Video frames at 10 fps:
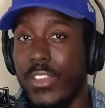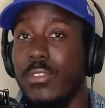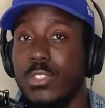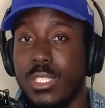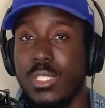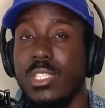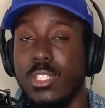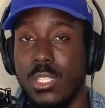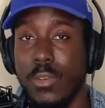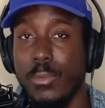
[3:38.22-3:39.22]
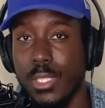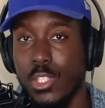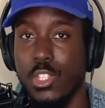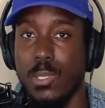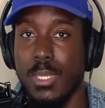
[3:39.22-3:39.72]
Favors is in such a tough
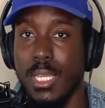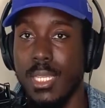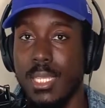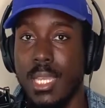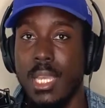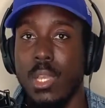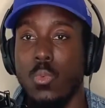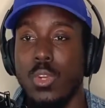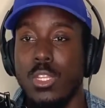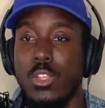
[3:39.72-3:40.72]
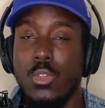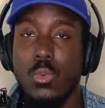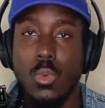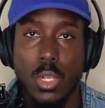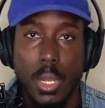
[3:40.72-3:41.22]
position is because when
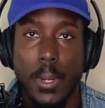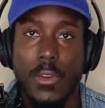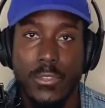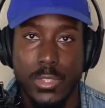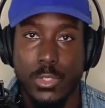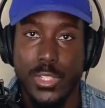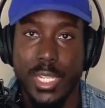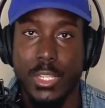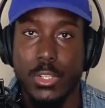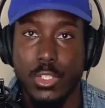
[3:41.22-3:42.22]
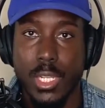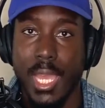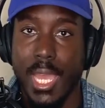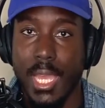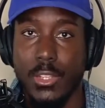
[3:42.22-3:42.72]
you come off of a screen and you're trying
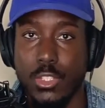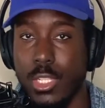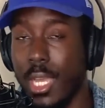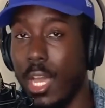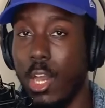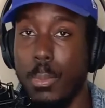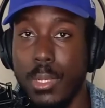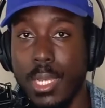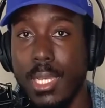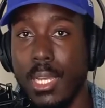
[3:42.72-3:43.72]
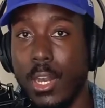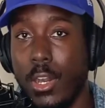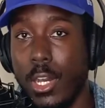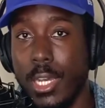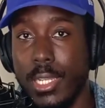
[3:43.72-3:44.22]
to help
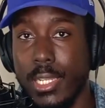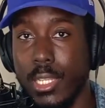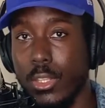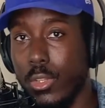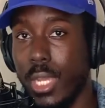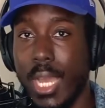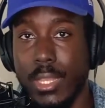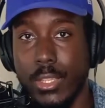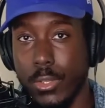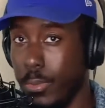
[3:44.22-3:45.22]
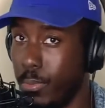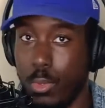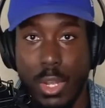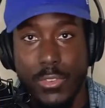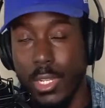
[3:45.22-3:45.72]
on the little guy,
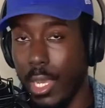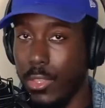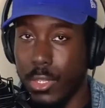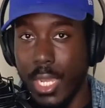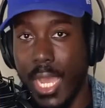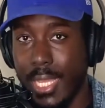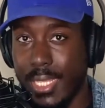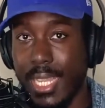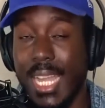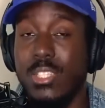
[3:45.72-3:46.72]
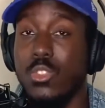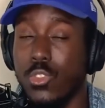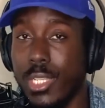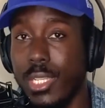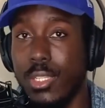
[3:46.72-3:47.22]
whoever the other guy is that got
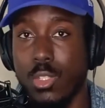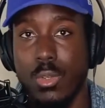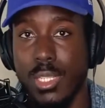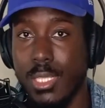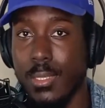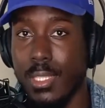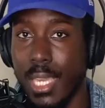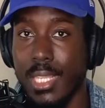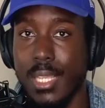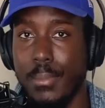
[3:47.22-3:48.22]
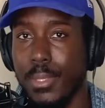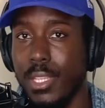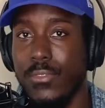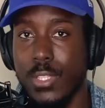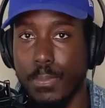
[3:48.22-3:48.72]
screened. So in this case, I
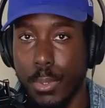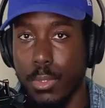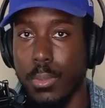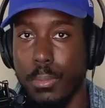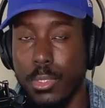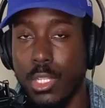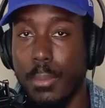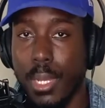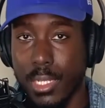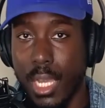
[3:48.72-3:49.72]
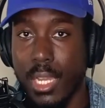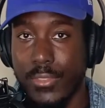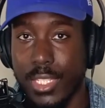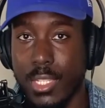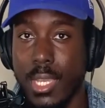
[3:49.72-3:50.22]
believe it's Bojan
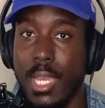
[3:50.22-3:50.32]
Bogdanovic.